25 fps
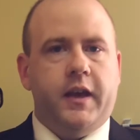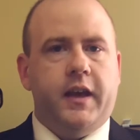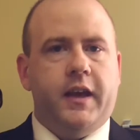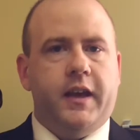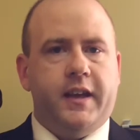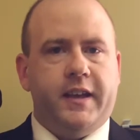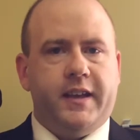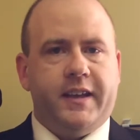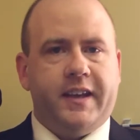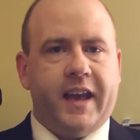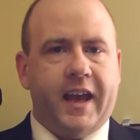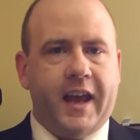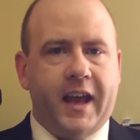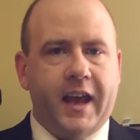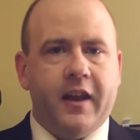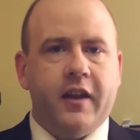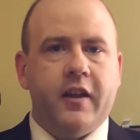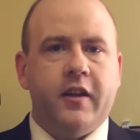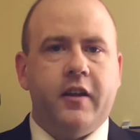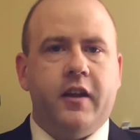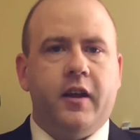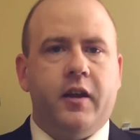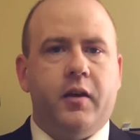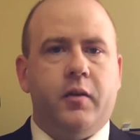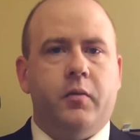In
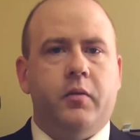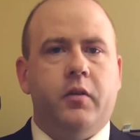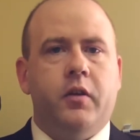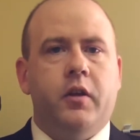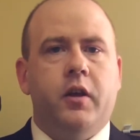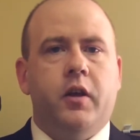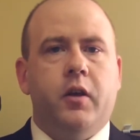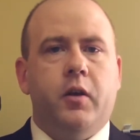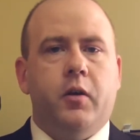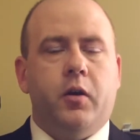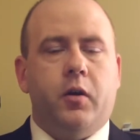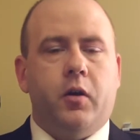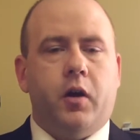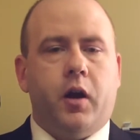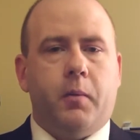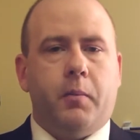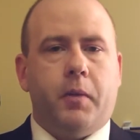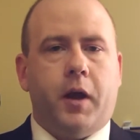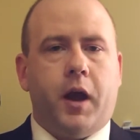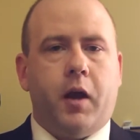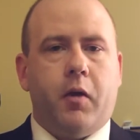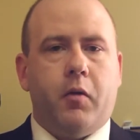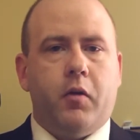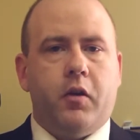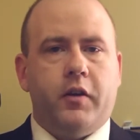Canada, our
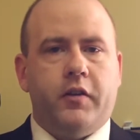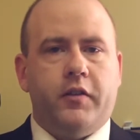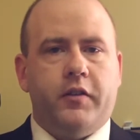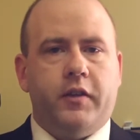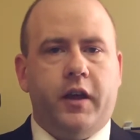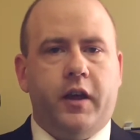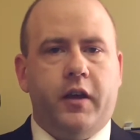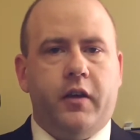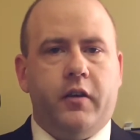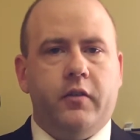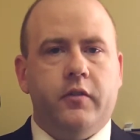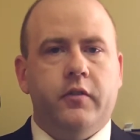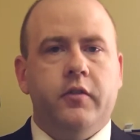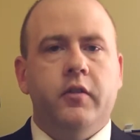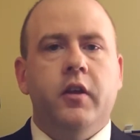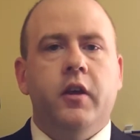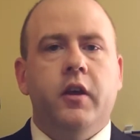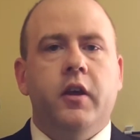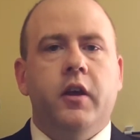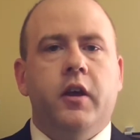power of sales